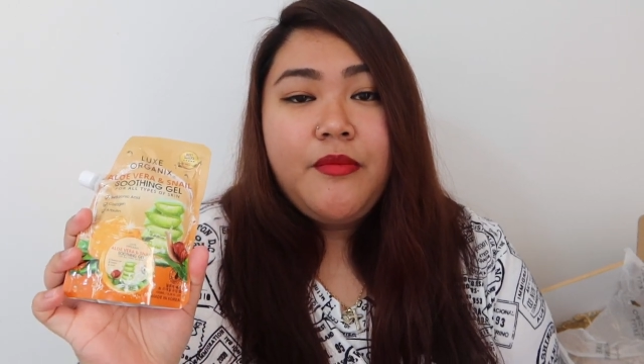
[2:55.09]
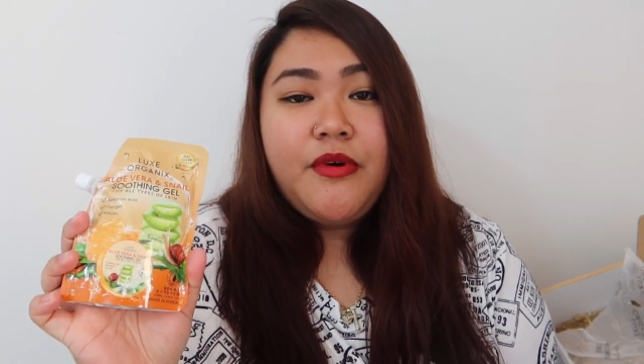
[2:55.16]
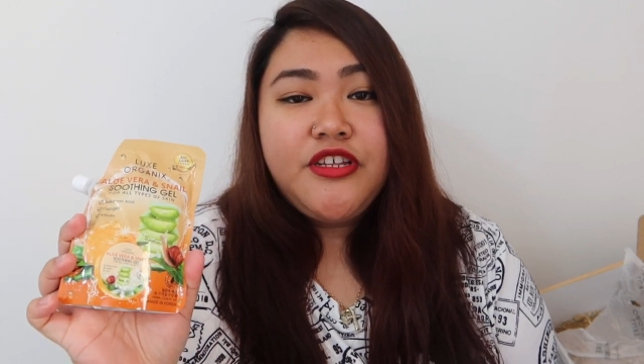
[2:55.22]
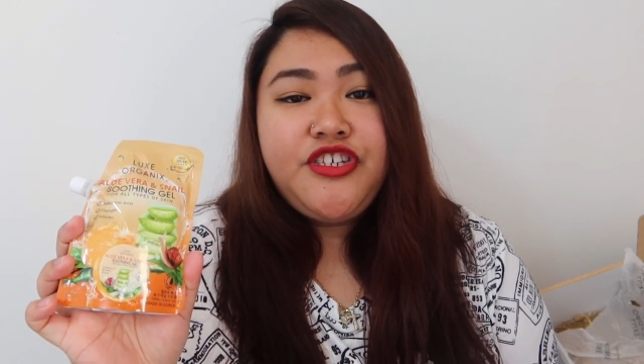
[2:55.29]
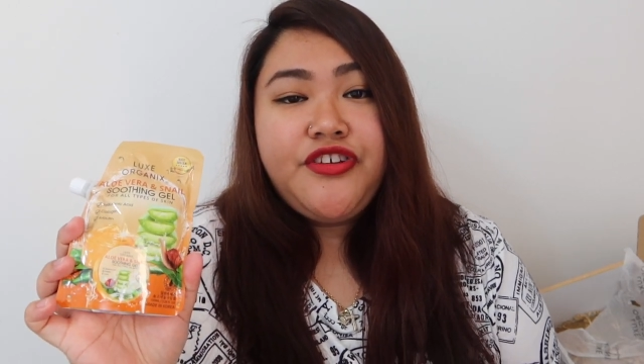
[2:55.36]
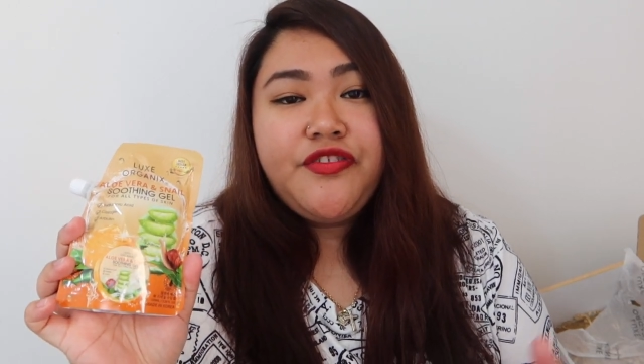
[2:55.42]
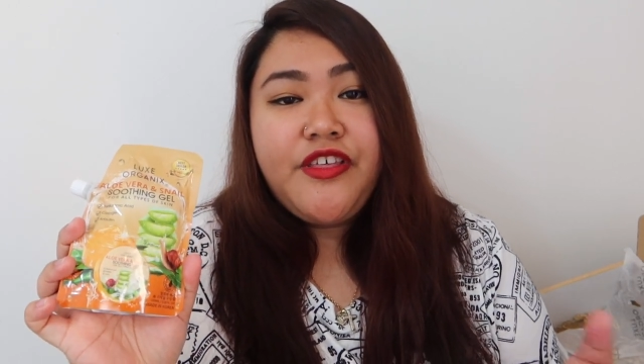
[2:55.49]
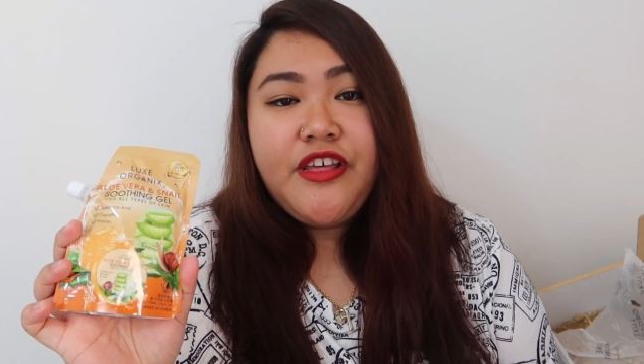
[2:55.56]

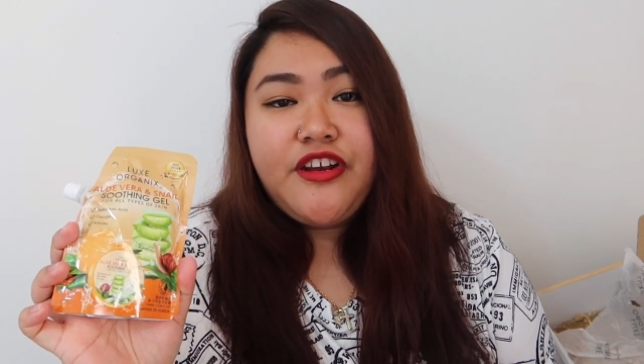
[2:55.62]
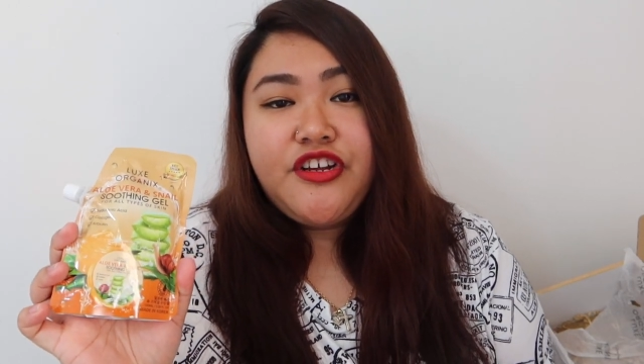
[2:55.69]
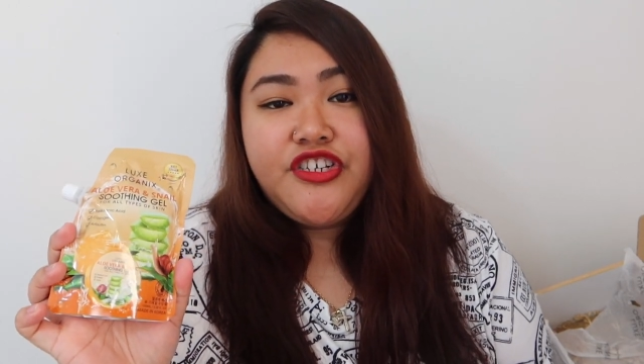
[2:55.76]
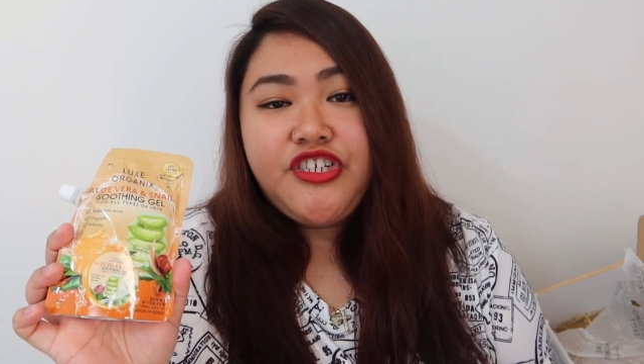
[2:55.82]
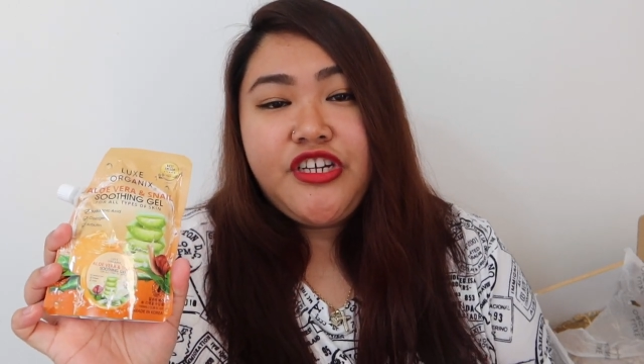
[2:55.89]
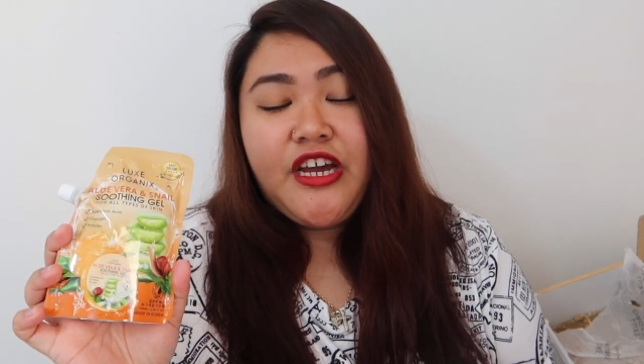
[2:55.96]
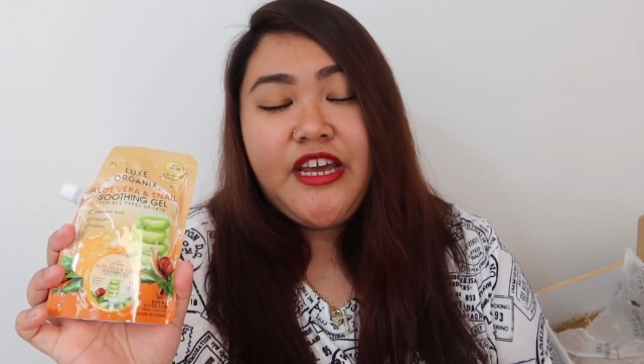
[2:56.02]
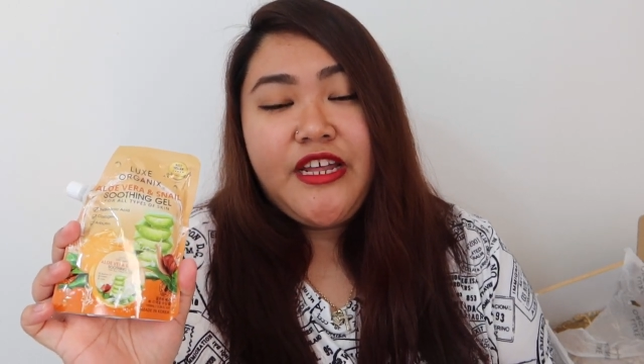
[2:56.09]
much thinner
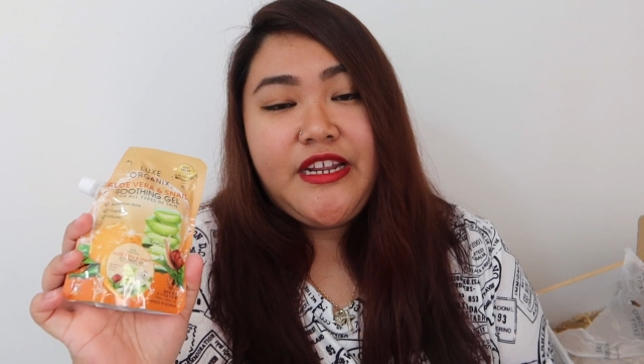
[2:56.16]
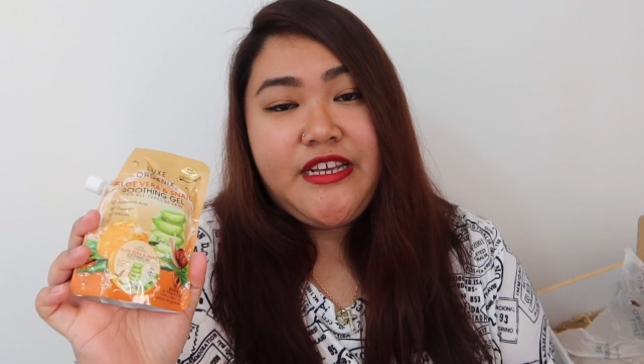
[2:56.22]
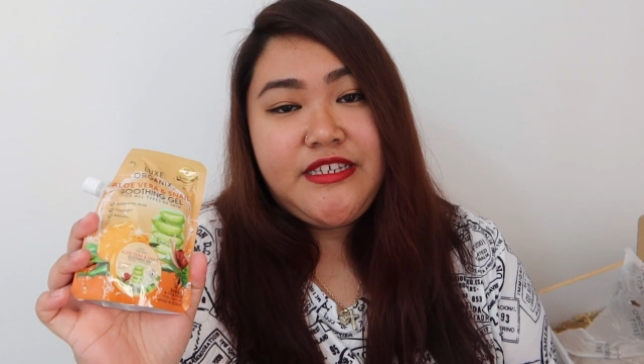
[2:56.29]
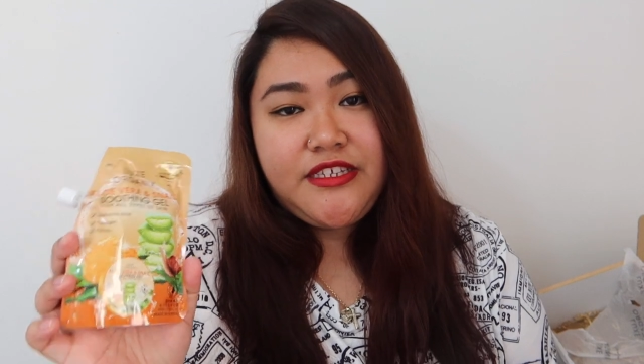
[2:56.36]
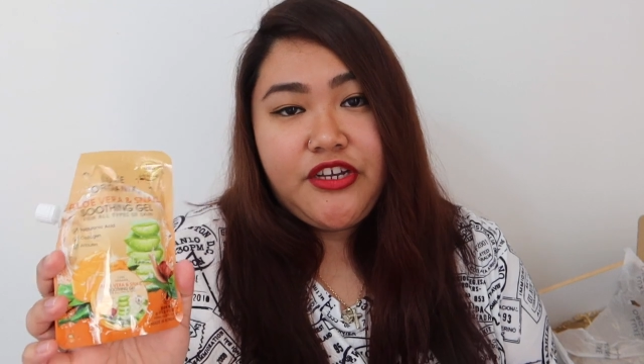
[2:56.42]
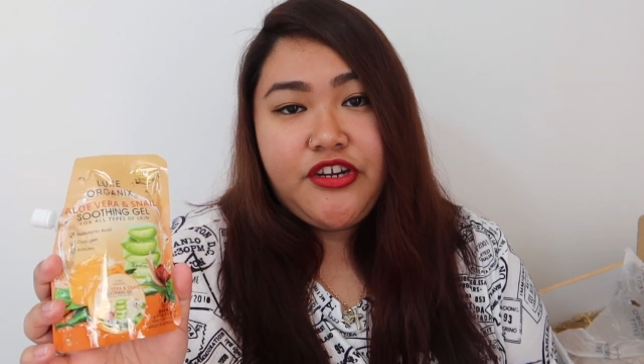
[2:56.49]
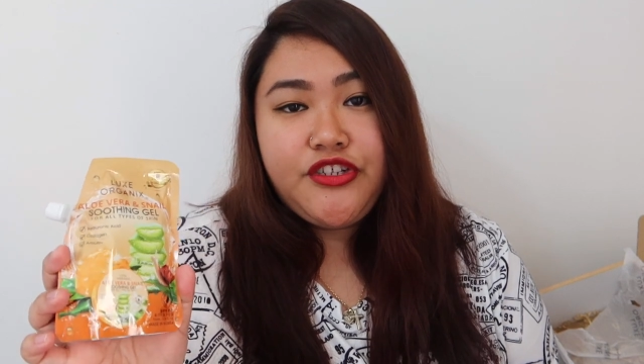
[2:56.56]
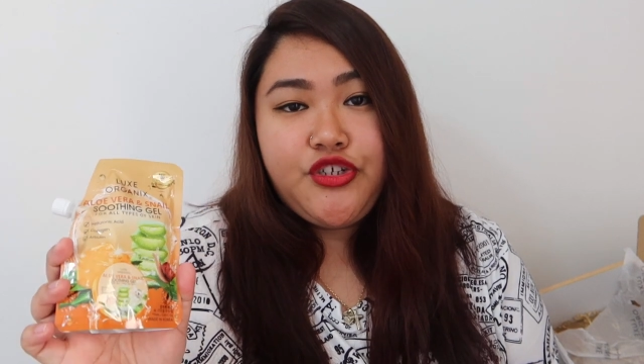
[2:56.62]
siya and
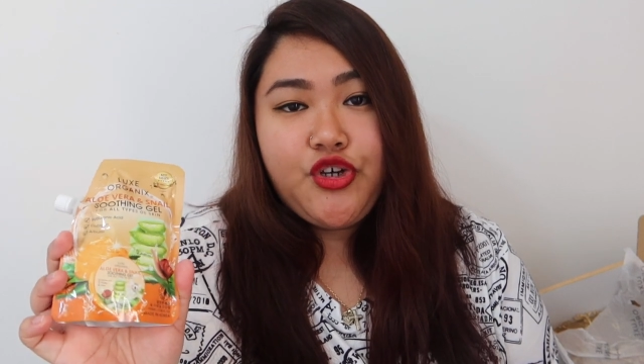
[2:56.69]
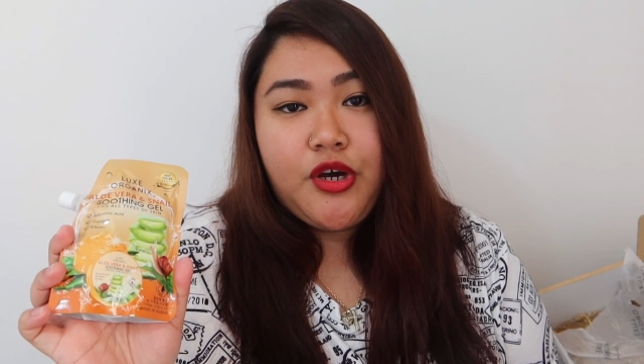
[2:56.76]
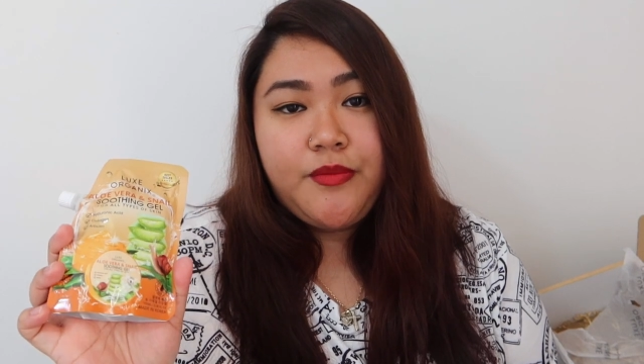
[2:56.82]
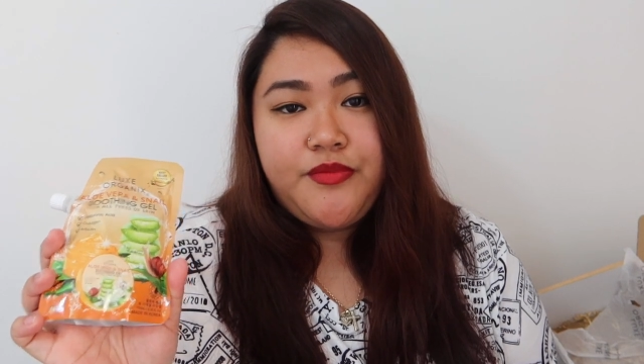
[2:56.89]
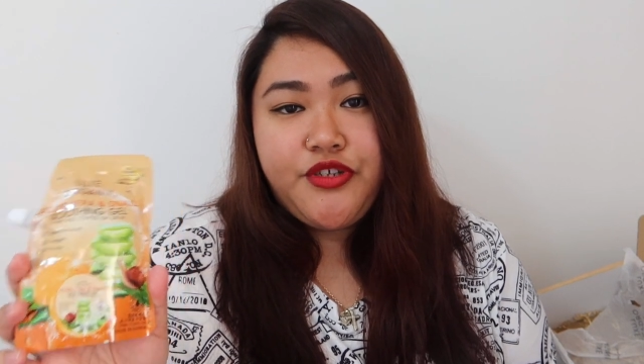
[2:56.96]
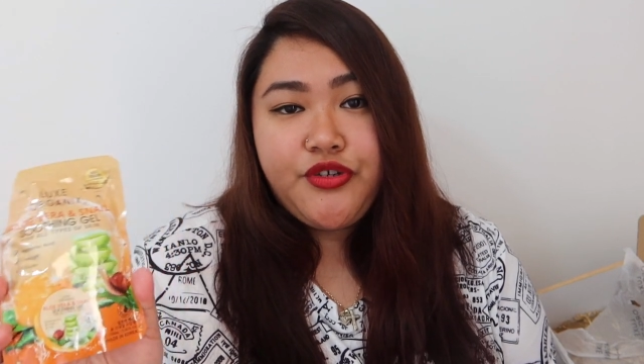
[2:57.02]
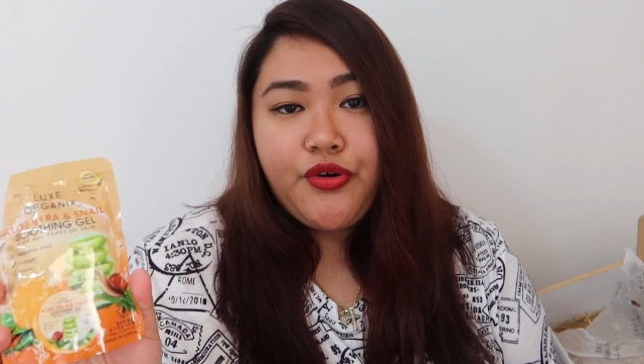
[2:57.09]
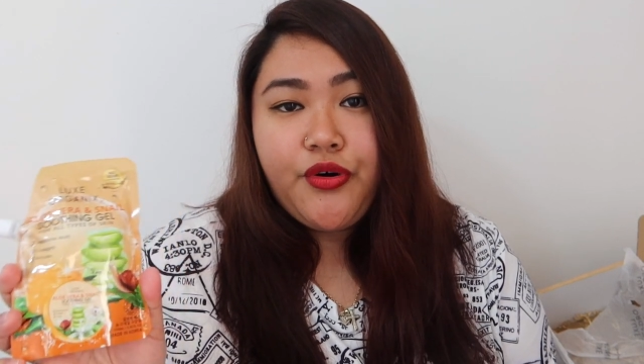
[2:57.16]
easier to
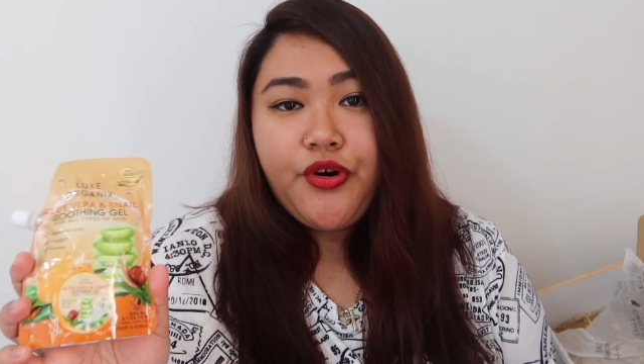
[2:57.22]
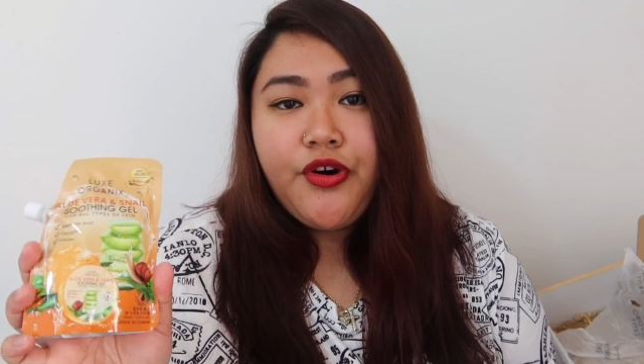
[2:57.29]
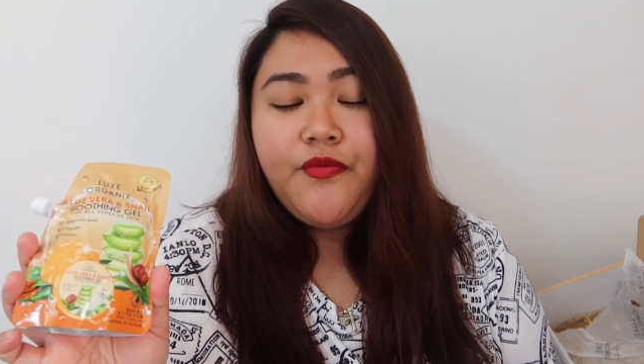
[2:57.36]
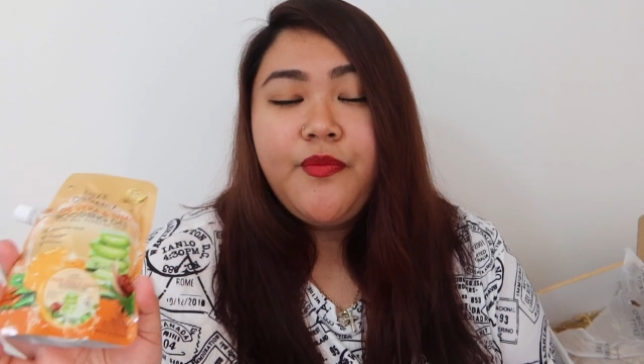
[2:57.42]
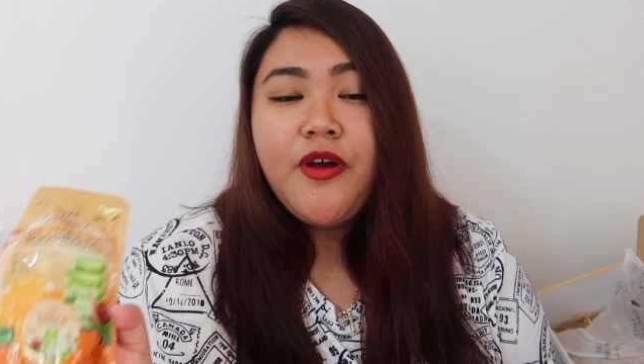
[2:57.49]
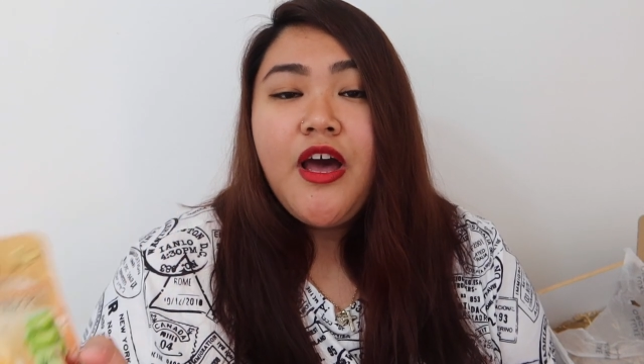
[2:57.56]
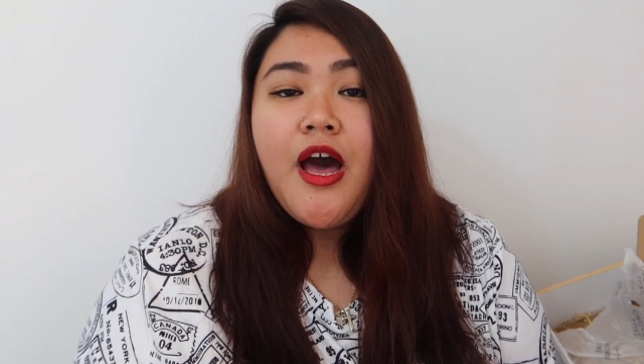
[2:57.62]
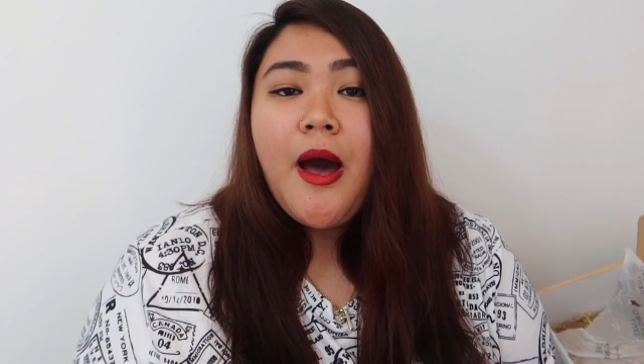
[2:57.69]

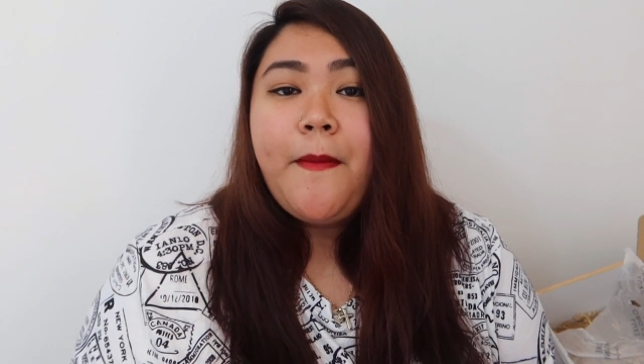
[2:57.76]
absorb.